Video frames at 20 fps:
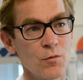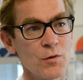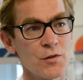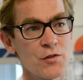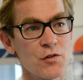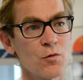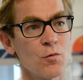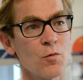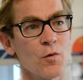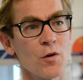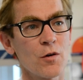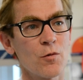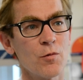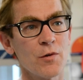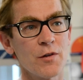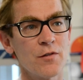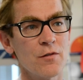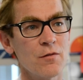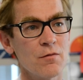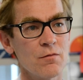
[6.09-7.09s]
was to work
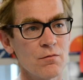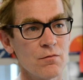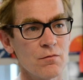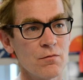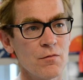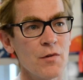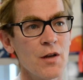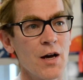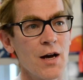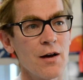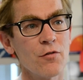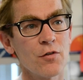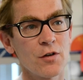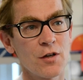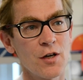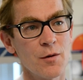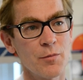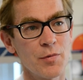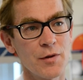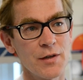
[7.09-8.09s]
with novel
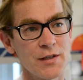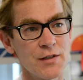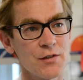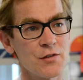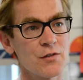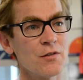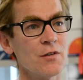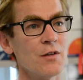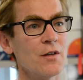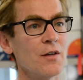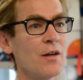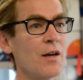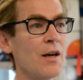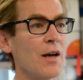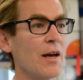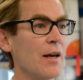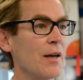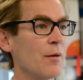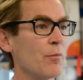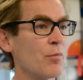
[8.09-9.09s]
companies
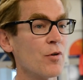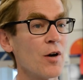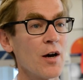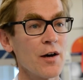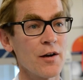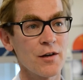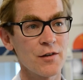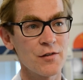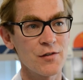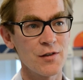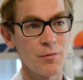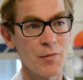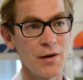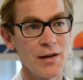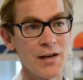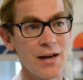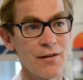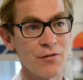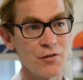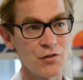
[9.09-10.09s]
and products that
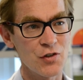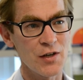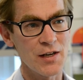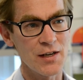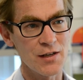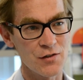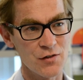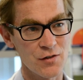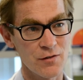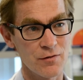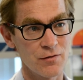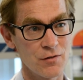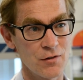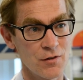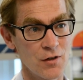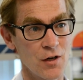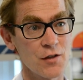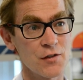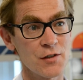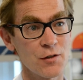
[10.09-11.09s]
might have a chance of
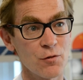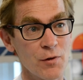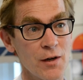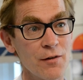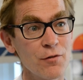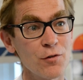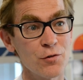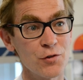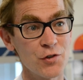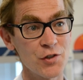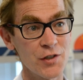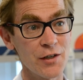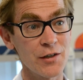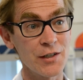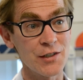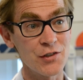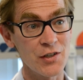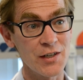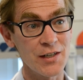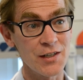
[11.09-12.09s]
causing
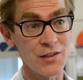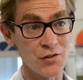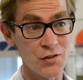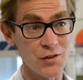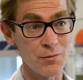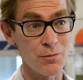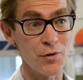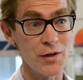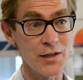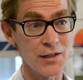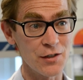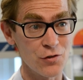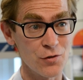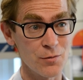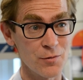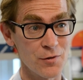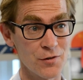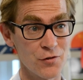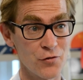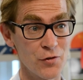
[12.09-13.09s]
revolutionary change in brain
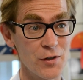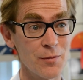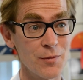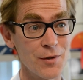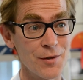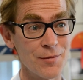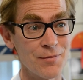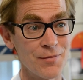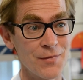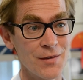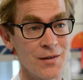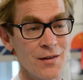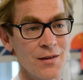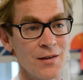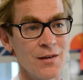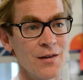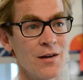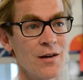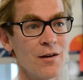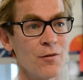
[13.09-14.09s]
tumor treatment.
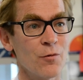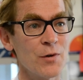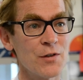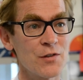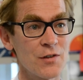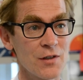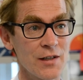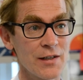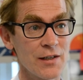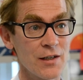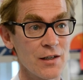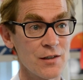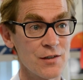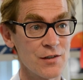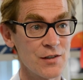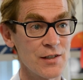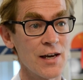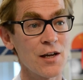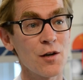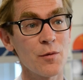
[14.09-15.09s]
Recently, a
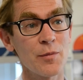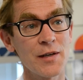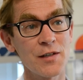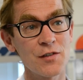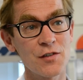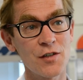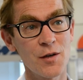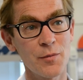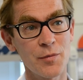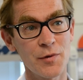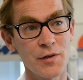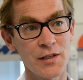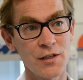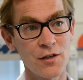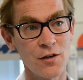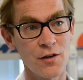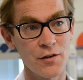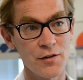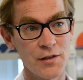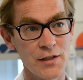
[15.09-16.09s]
Seattle-based company
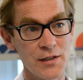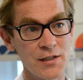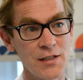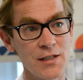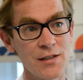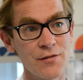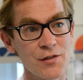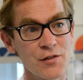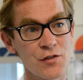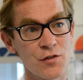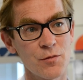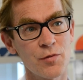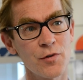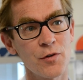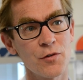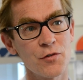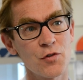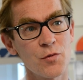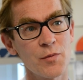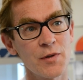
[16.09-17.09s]
called Nativis
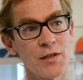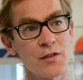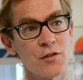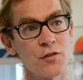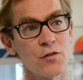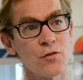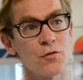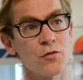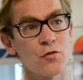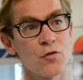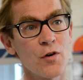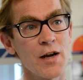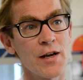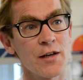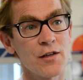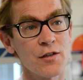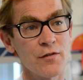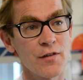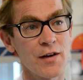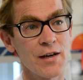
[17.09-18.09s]
approached me to
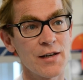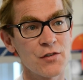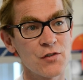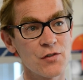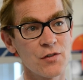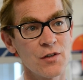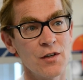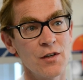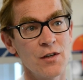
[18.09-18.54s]
try a device